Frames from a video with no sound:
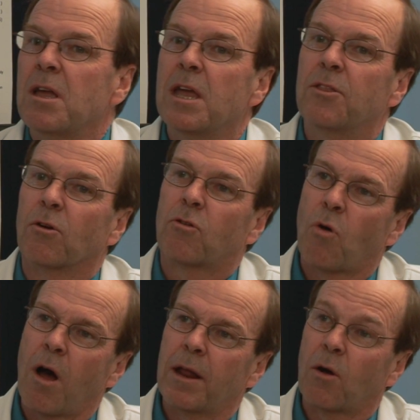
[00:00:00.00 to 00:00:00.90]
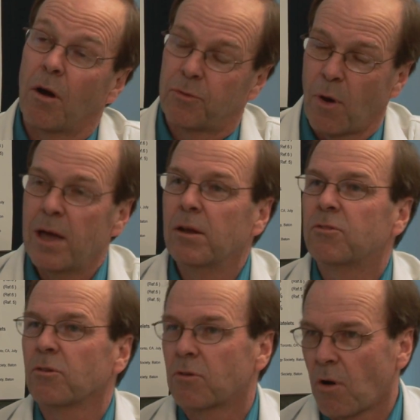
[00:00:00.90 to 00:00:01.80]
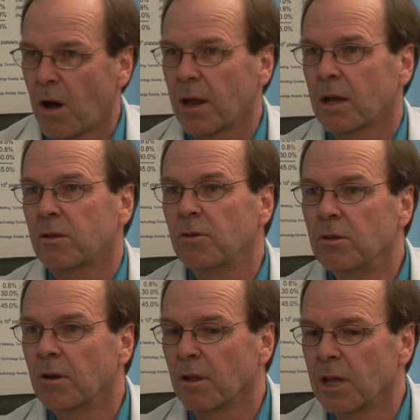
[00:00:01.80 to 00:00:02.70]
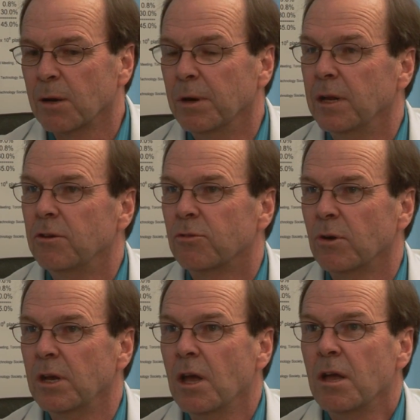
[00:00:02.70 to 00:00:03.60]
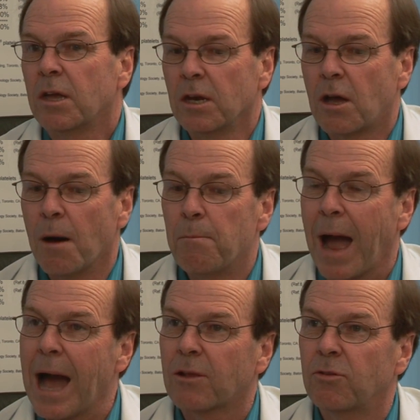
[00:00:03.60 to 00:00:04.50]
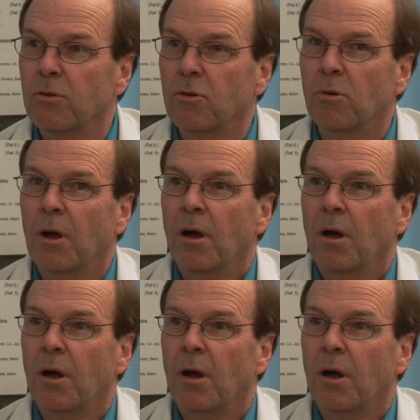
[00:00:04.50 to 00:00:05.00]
either chronic arthritis or chronic tendon and ligament injury can come back to